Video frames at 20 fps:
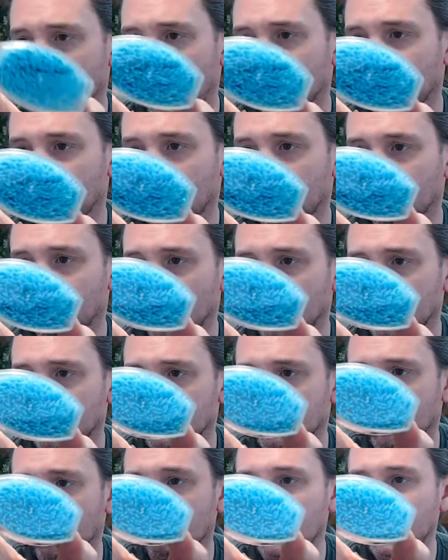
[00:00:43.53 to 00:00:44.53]
on the
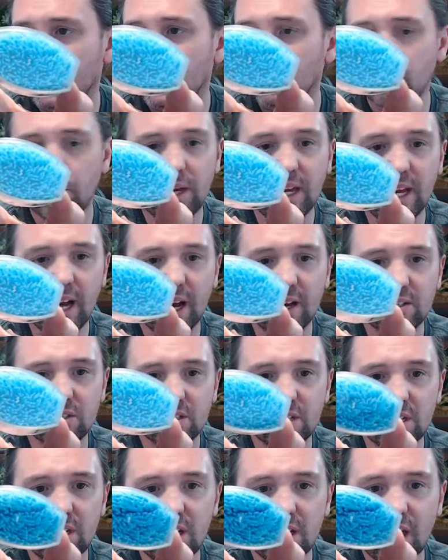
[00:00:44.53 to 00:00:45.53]
Brooks
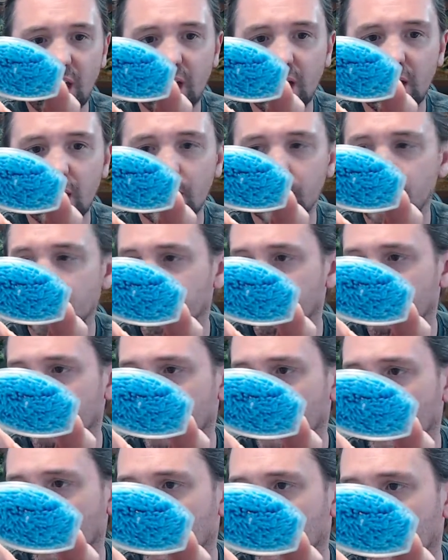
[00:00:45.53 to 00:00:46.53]
BPICK
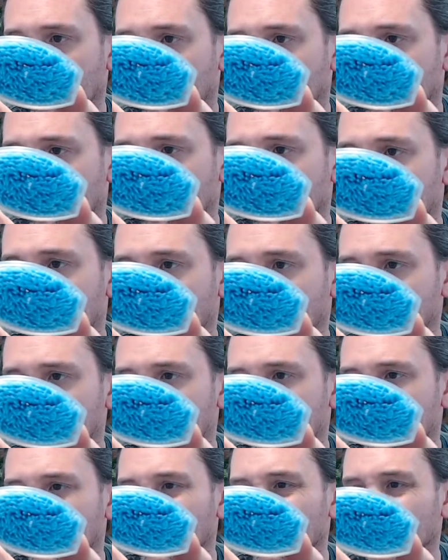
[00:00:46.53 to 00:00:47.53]

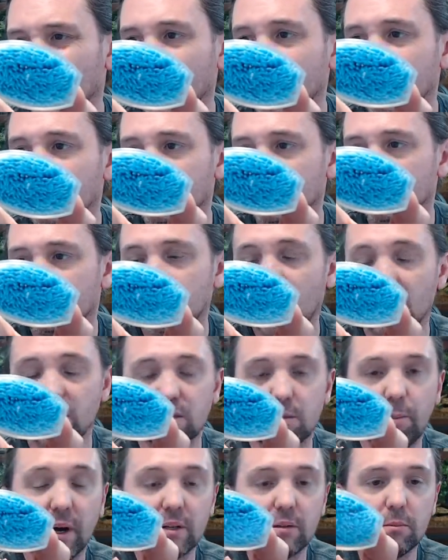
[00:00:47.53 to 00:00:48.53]
emergency light
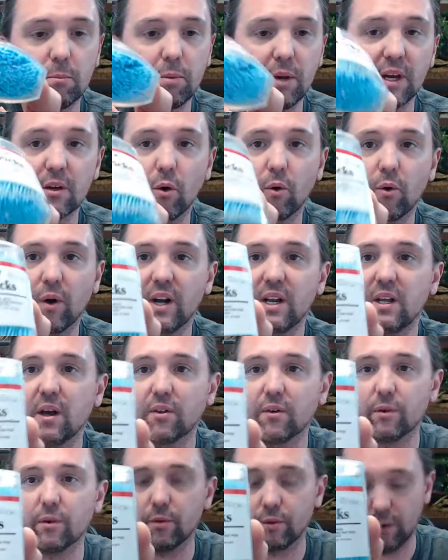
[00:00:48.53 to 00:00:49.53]
test button pick or any other